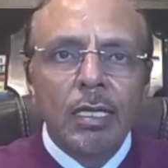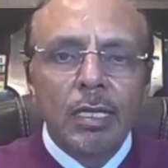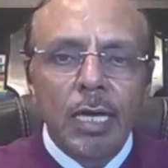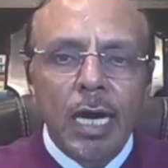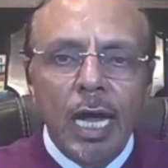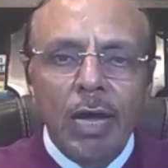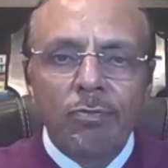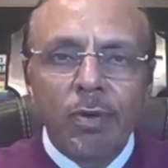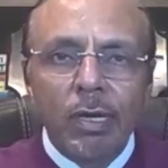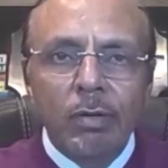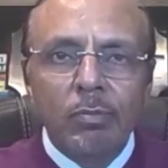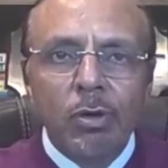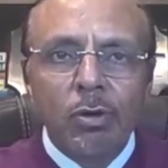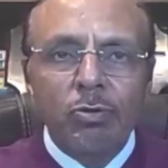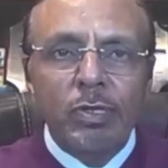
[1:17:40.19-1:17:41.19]
I have one
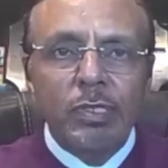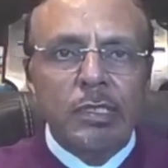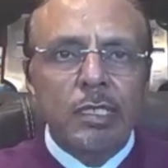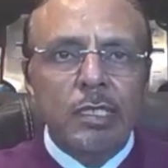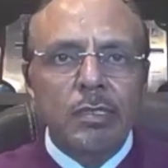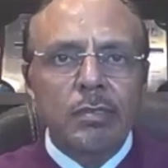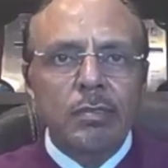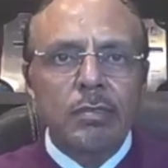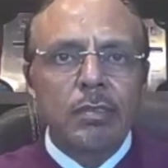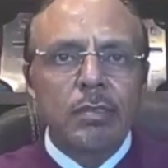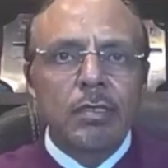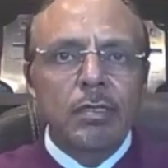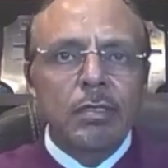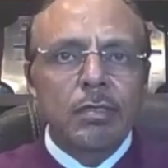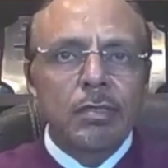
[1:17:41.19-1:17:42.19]
more question,
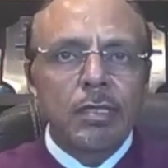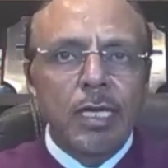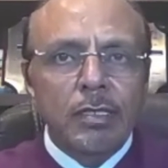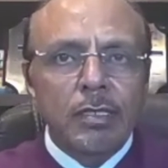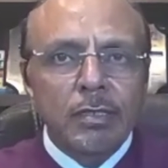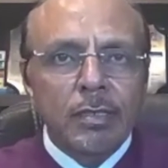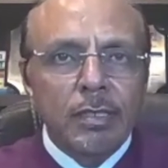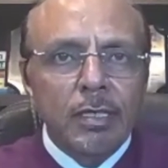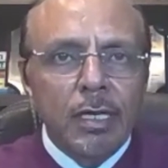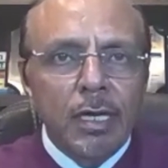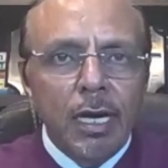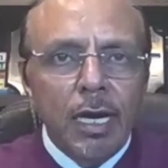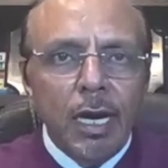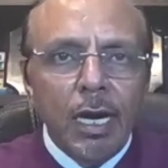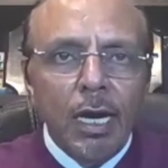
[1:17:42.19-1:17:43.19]
that
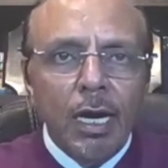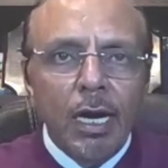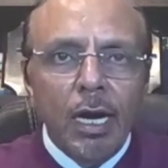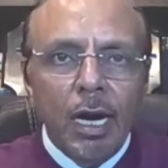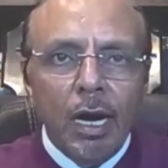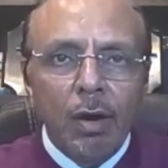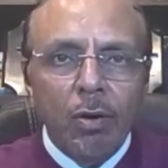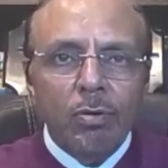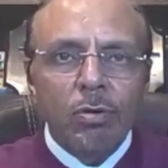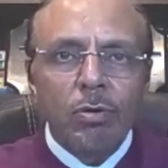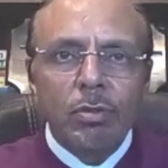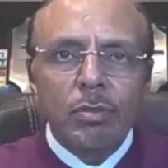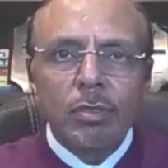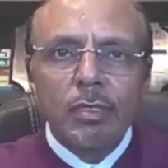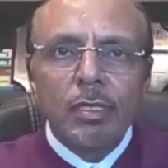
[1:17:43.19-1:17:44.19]
how
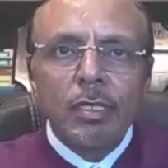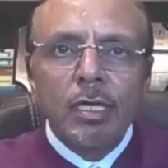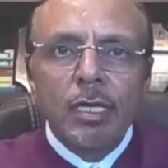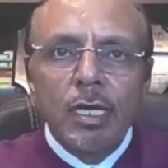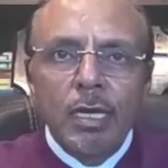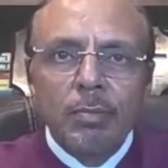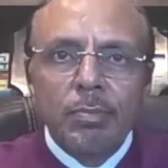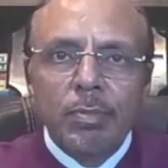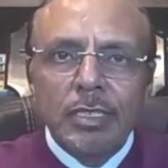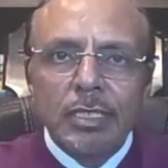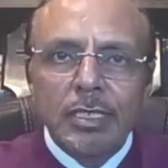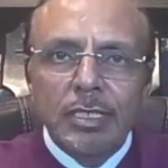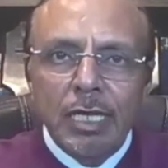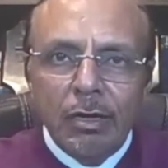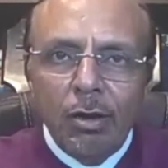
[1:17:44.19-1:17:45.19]
could
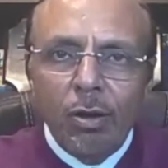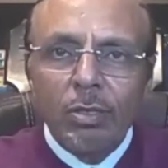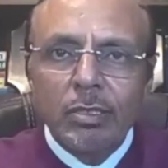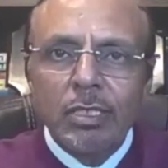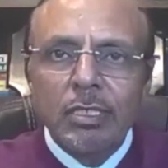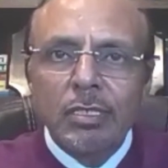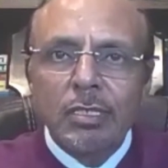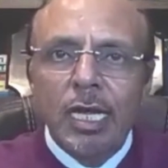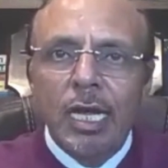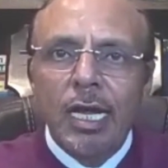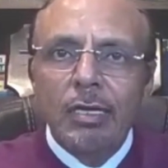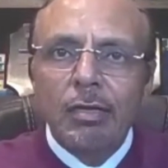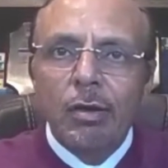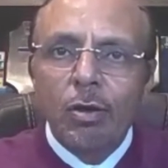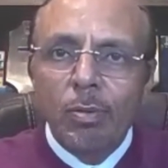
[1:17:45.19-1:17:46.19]
emerging technologies
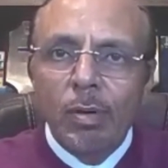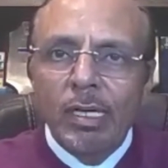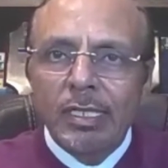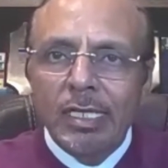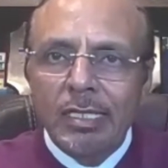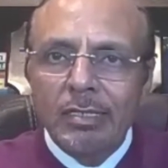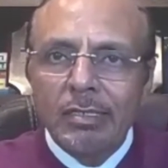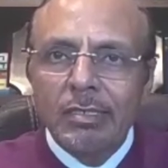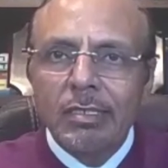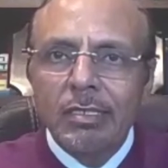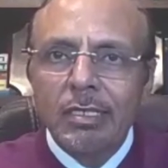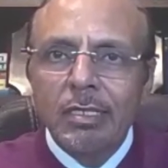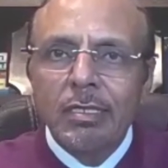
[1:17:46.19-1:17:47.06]
and global trends,